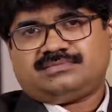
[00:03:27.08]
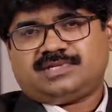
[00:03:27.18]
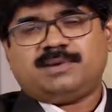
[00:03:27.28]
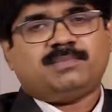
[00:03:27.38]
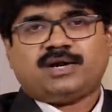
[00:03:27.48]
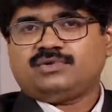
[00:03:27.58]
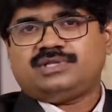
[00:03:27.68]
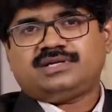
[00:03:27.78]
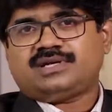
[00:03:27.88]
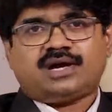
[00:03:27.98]
a
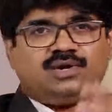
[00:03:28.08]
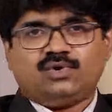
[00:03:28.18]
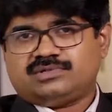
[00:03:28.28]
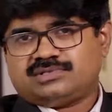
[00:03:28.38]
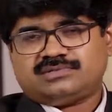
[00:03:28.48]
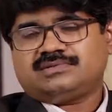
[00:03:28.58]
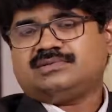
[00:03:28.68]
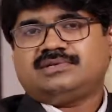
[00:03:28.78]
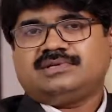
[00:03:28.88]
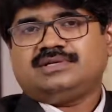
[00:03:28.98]
Maruti car loans,
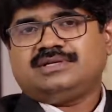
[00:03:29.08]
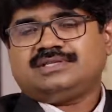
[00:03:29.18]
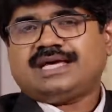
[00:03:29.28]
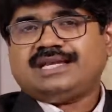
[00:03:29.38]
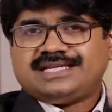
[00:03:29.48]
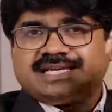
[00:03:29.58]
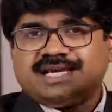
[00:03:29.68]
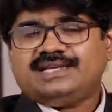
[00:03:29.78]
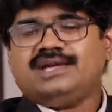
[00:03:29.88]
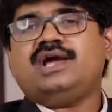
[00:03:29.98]
that is
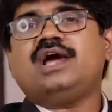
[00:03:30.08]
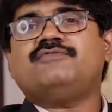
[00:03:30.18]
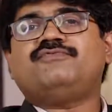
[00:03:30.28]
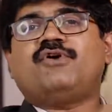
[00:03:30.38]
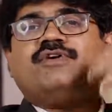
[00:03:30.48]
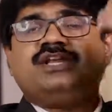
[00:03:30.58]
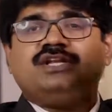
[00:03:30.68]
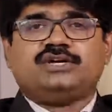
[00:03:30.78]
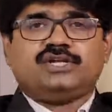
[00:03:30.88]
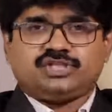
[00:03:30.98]
again a forward
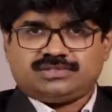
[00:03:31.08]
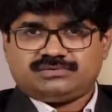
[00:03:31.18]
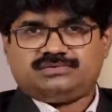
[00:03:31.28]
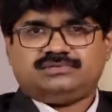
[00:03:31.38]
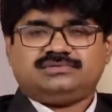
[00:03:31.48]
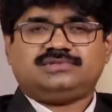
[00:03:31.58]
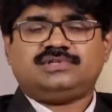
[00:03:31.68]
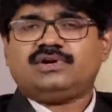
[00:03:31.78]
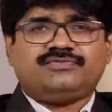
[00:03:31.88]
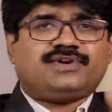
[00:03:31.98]
integration. A
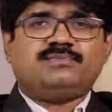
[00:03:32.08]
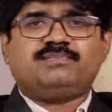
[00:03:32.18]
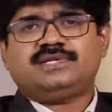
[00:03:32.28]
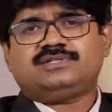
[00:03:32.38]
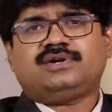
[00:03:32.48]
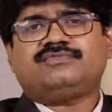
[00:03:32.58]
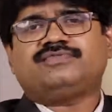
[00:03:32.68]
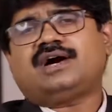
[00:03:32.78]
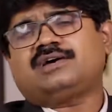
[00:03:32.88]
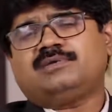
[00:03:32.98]
lot of
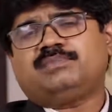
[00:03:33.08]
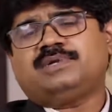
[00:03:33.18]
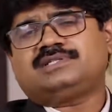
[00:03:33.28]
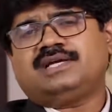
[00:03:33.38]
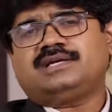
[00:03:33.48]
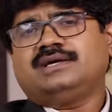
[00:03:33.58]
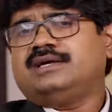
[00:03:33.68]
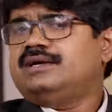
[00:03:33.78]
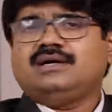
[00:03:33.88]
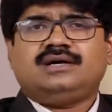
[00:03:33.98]
car companies like
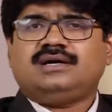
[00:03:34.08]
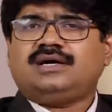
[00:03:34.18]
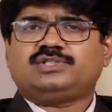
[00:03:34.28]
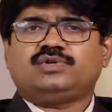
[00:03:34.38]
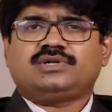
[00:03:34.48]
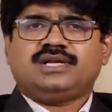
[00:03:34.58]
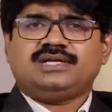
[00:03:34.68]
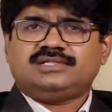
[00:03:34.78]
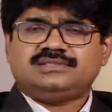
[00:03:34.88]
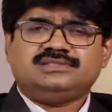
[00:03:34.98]
Ashok
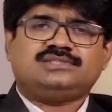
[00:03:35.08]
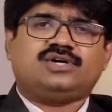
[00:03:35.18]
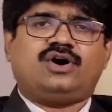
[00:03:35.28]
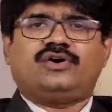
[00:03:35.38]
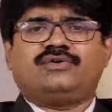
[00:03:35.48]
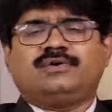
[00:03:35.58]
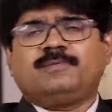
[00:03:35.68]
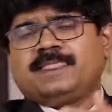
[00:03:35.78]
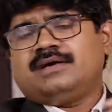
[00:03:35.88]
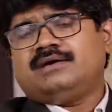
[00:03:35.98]
Leyland or
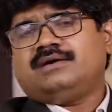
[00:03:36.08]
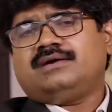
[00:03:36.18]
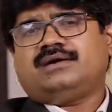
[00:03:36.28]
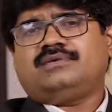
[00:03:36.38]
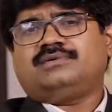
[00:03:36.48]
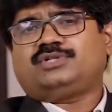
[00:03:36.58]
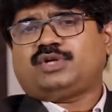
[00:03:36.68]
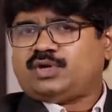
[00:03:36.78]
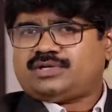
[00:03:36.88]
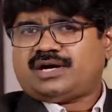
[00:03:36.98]

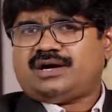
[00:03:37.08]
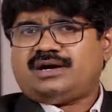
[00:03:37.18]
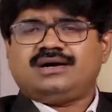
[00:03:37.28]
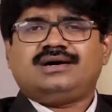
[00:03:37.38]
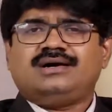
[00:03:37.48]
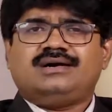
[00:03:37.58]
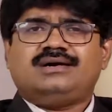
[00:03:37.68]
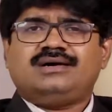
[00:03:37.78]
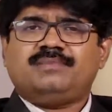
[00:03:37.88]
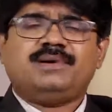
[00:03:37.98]
Toyota,
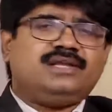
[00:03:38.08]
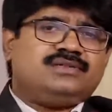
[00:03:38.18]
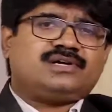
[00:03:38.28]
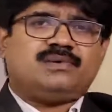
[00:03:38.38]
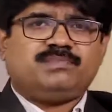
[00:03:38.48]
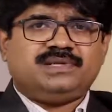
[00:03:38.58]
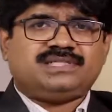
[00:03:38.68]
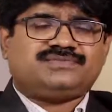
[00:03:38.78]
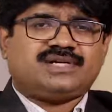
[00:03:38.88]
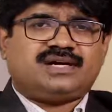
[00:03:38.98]
many of the companies
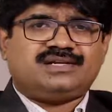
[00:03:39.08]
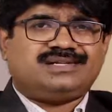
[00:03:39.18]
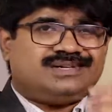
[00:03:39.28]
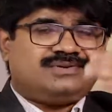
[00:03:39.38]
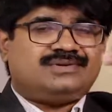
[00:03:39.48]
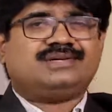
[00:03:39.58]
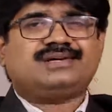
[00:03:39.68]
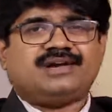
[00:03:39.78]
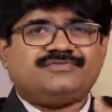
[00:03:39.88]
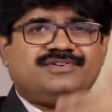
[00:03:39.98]
have started
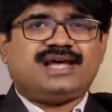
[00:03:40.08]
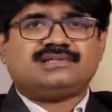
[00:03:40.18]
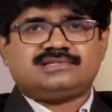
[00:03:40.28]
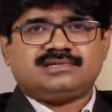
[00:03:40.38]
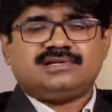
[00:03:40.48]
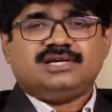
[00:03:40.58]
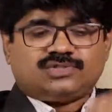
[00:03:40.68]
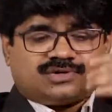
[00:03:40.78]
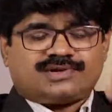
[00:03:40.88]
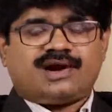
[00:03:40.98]
car finance.
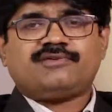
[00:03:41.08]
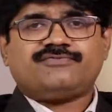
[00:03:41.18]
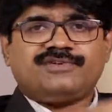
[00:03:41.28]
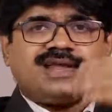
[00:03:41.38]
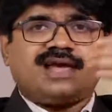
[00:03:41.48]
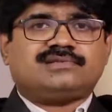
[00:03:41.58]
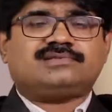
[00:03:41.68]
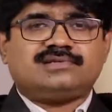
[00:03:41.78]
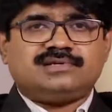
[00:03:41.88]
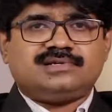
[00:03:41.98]
So car finance